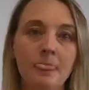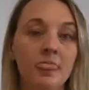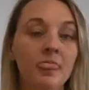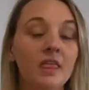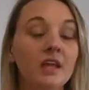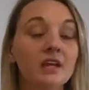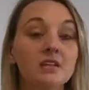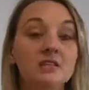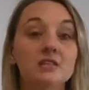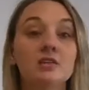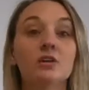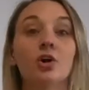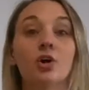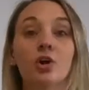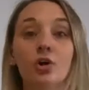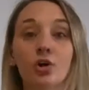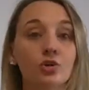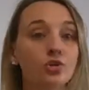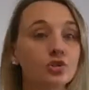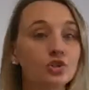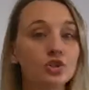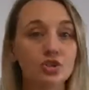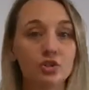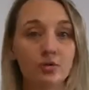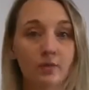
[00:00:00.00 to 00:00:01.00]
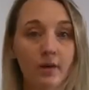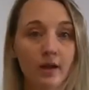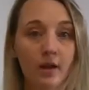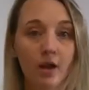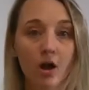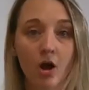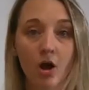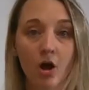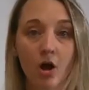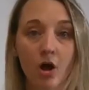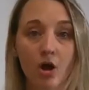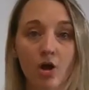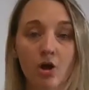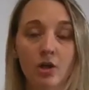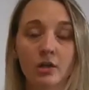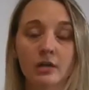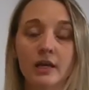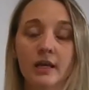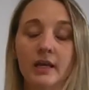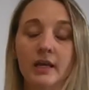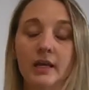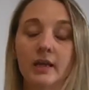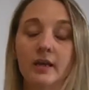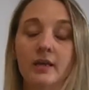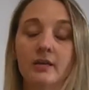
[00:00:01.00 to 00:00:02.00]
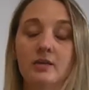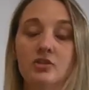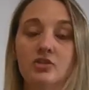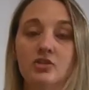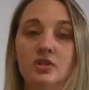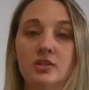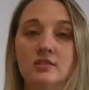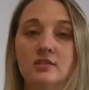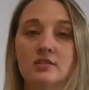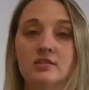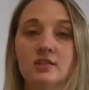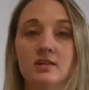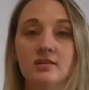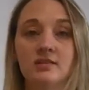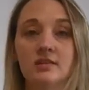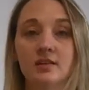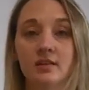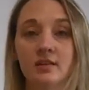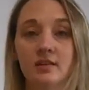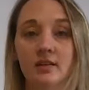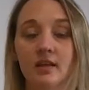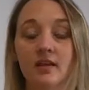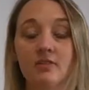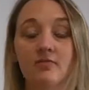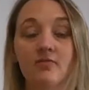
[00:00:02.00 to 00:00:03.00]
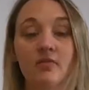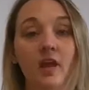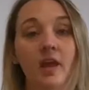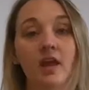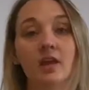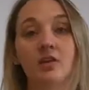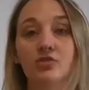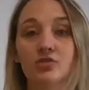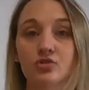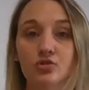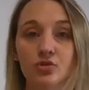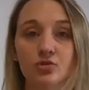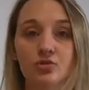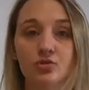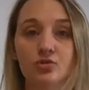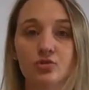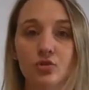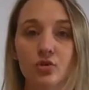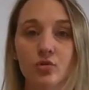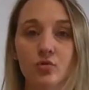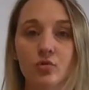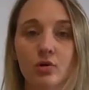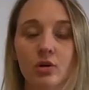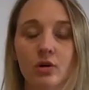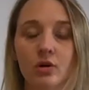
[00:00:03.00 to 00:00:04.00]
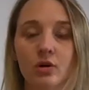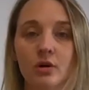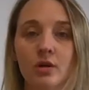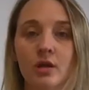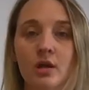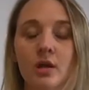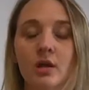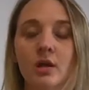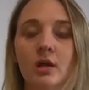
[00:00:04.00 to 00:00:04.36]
That doesn't hurt you at all. It just doesn't advance your score.